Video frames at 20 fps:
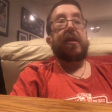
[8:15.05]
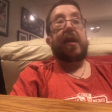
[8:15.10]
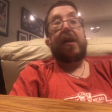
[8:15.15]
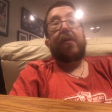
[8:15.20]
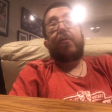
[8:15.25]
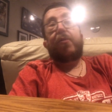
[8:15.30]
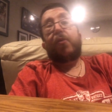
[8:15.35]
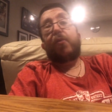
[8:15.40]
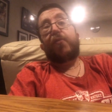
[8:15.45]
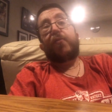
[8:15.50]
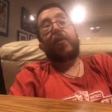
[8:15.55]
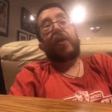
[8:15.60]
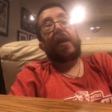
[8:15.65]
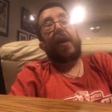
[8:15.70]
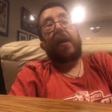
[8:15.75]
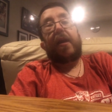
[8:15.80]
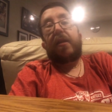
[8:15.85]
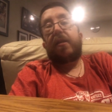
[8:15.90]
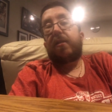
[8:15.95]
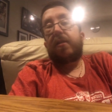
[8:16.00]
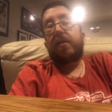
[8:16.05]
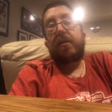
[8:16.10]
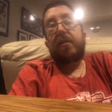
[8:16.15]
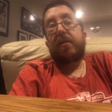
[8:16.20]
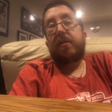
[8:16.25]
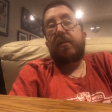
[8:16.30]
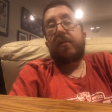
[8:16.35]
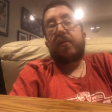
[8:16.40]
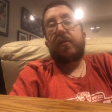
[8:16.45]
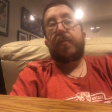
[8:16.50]
I don't know if you can,
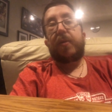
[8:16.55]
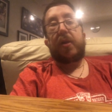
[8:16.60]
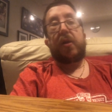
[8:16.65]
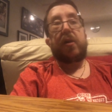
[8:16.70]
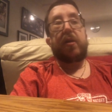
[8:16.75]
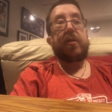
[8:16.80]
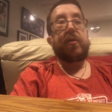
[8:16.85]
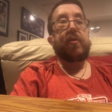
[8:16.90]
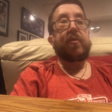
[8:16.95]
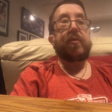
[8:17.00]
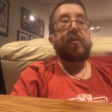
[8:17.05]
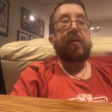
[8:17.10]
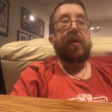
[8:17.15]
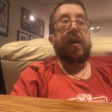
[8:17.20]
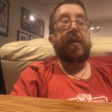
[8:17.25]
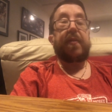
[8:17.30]
to be honest.